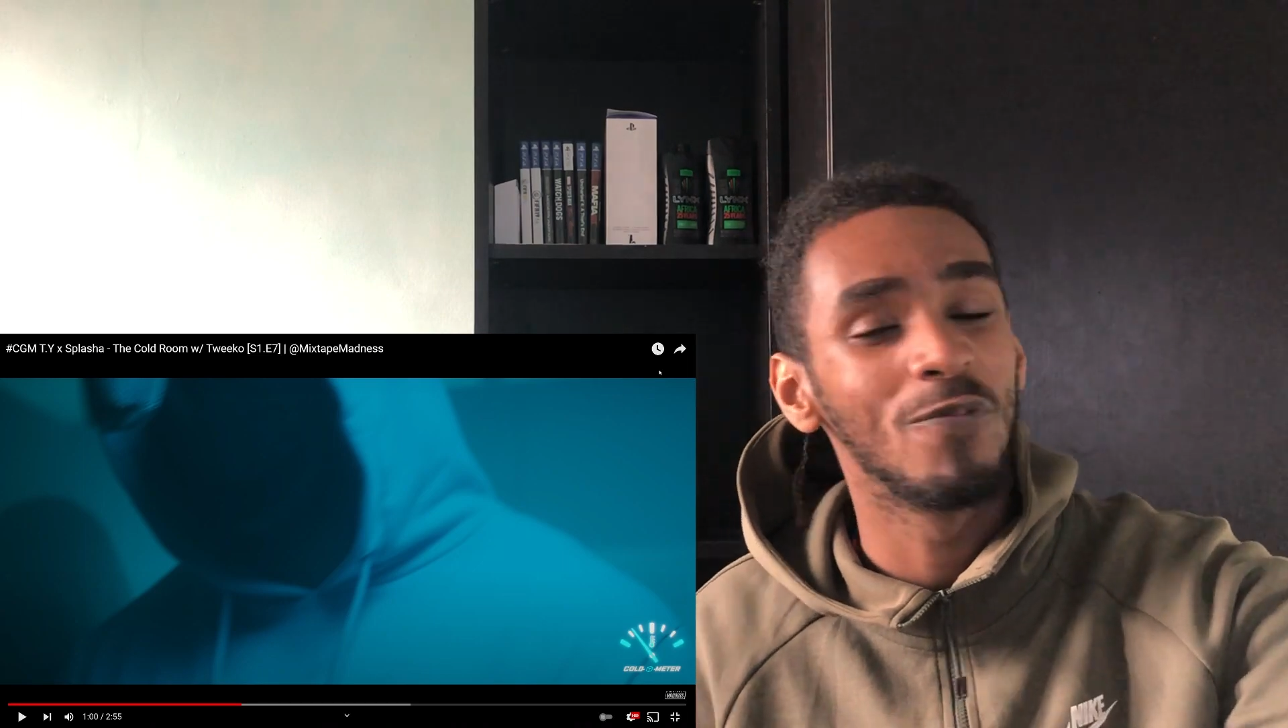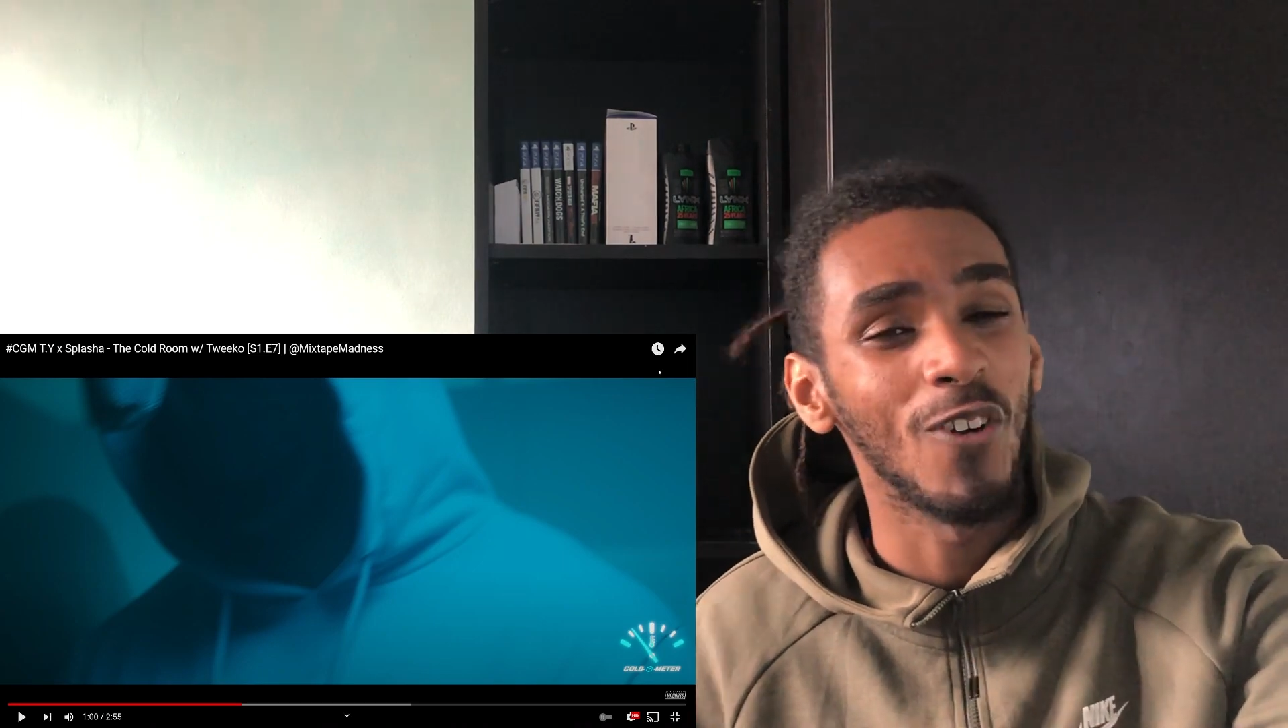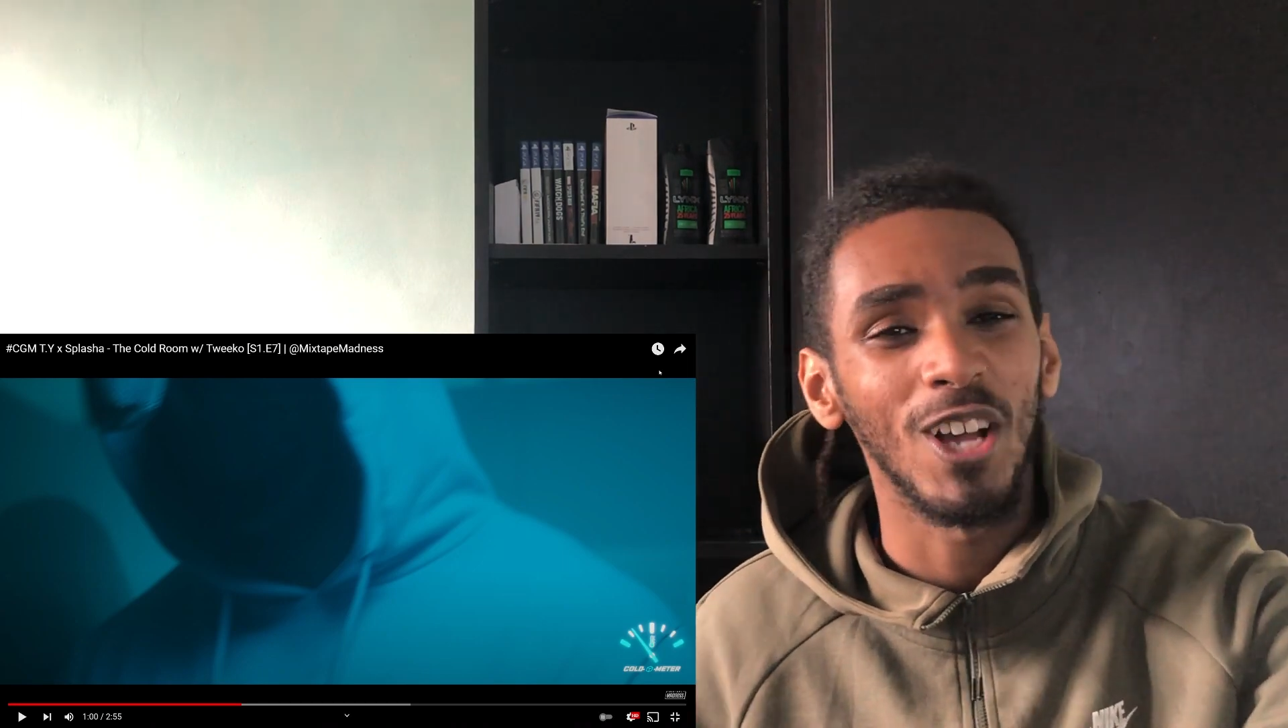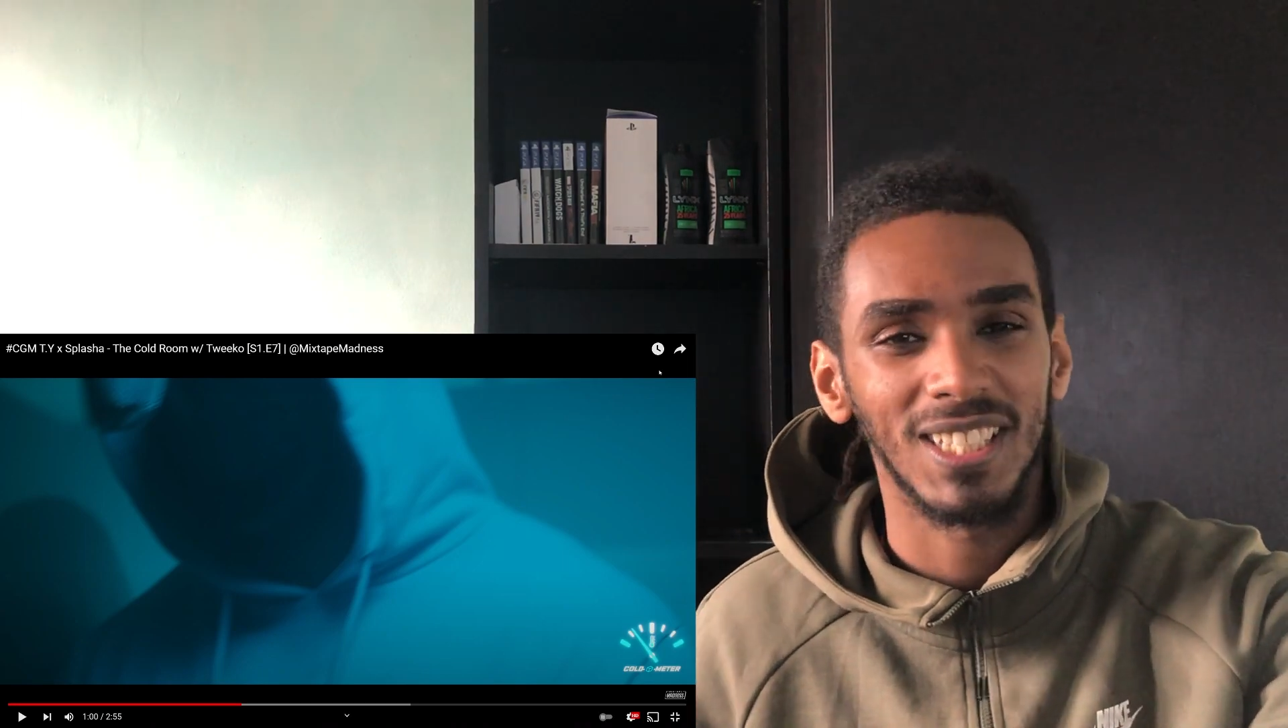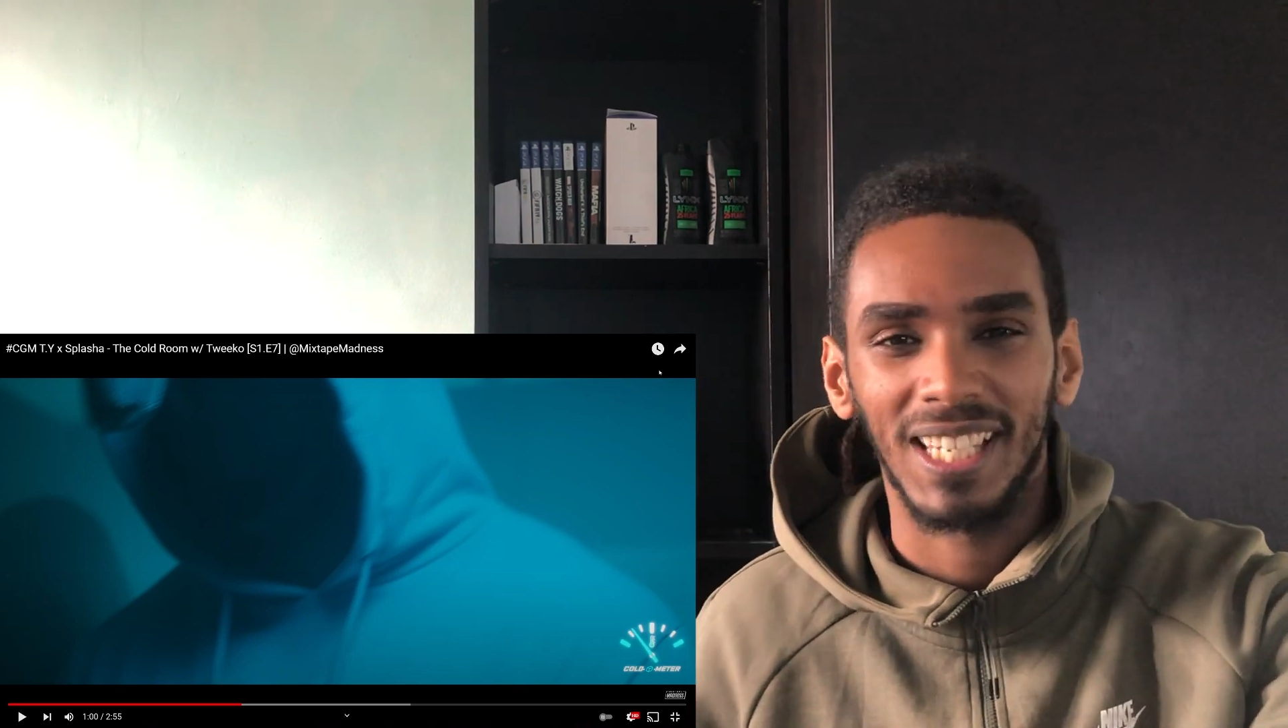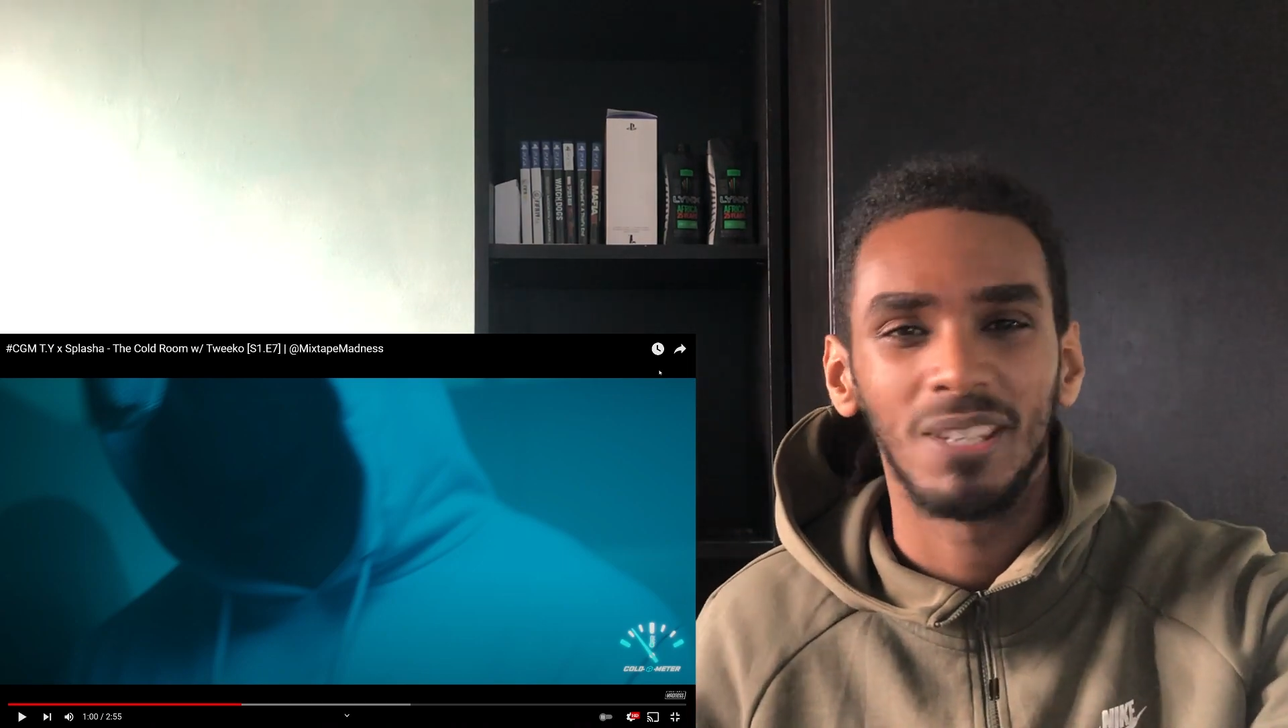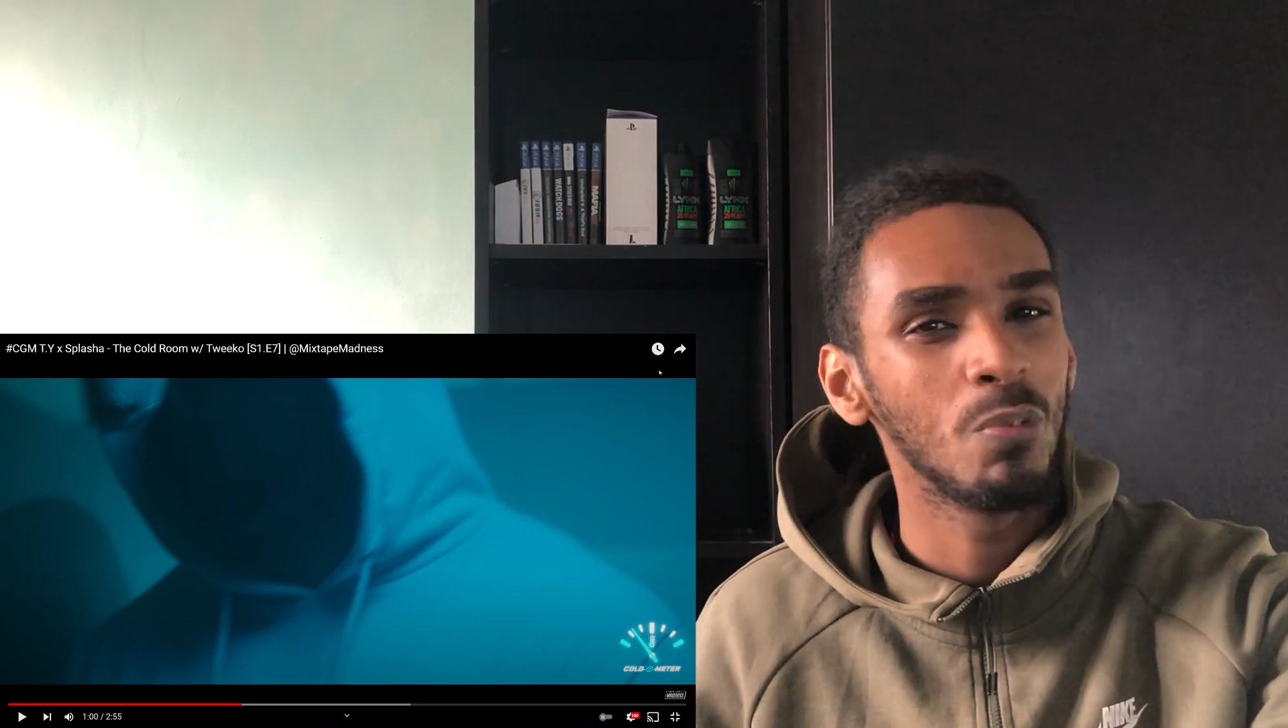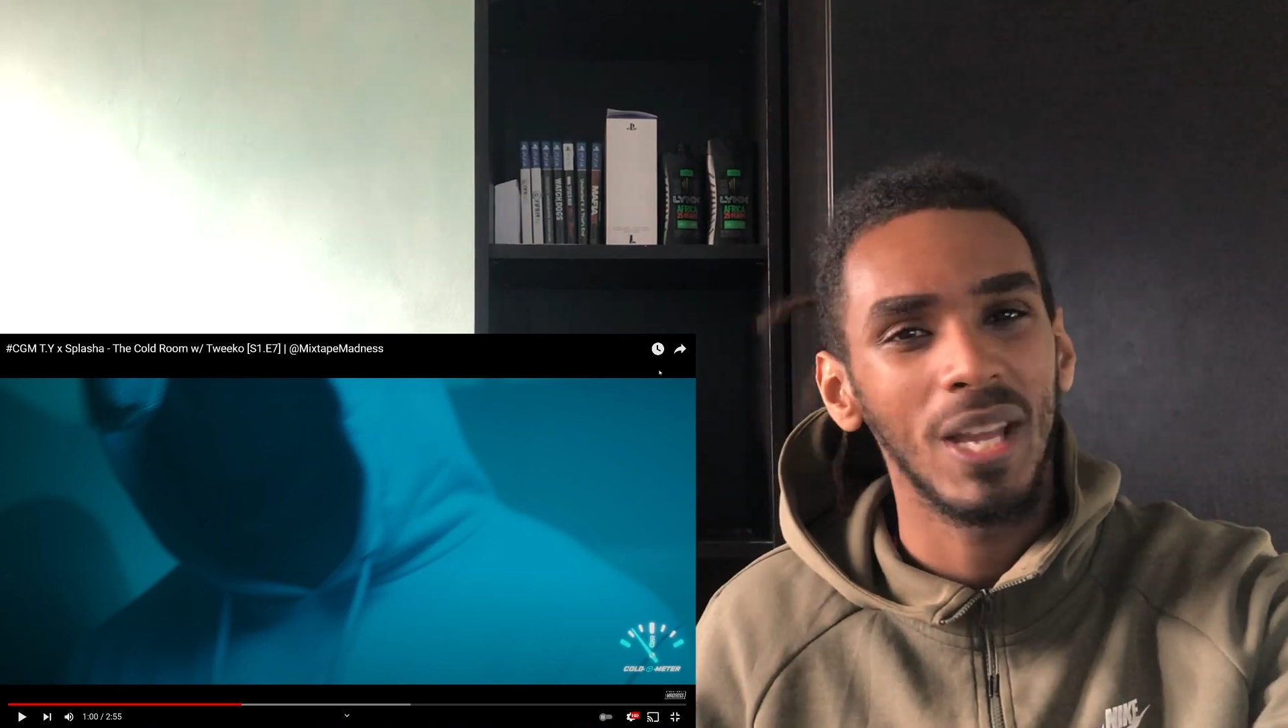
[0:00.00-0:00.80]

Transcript: fast like he